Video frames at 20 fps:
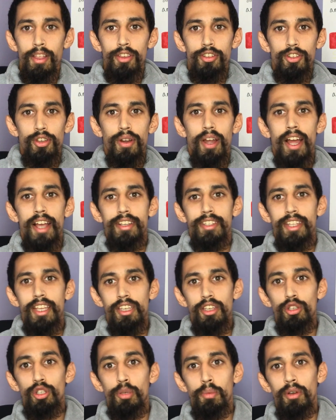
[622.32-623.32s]
So guys, thank
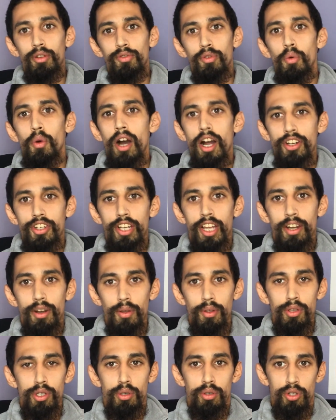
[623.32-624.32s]
you so much for watching. I
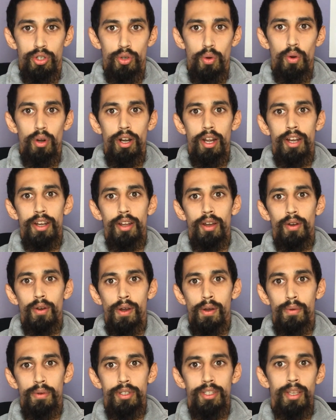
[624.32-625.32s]
know this is short and I know
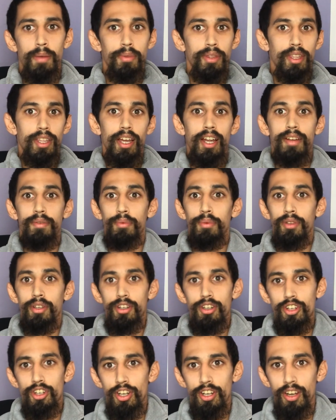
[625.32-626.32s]
it was something that I really
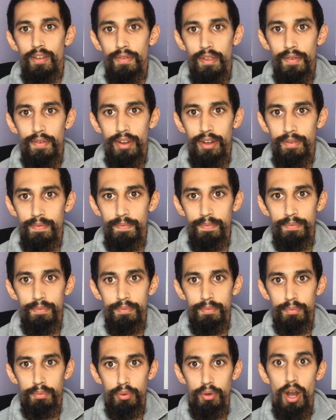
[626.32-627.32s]
shouldn't have even
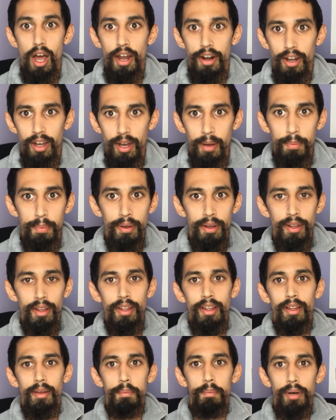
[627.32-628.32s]
brought up,
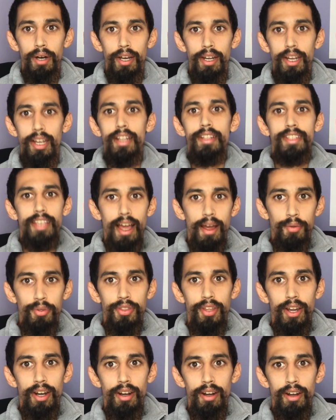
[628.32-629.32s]
but it's out
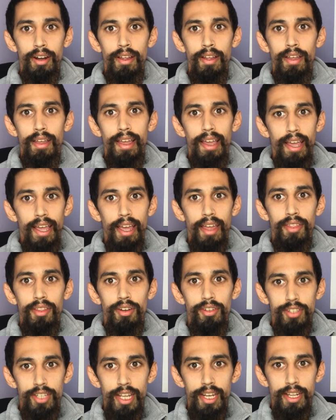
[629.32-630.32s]
there and
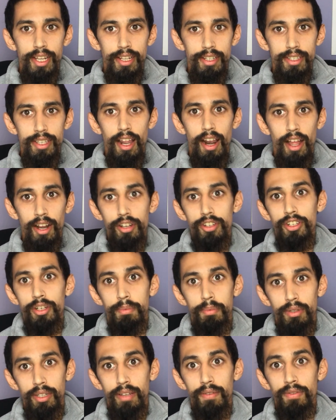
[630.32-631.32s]
there's idiots that actually
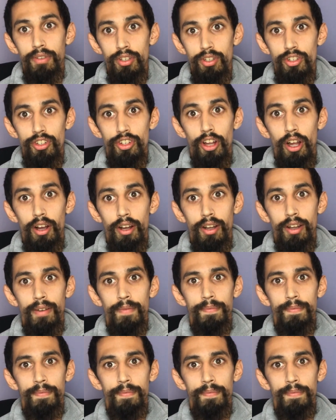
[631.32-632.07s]
believe this junk.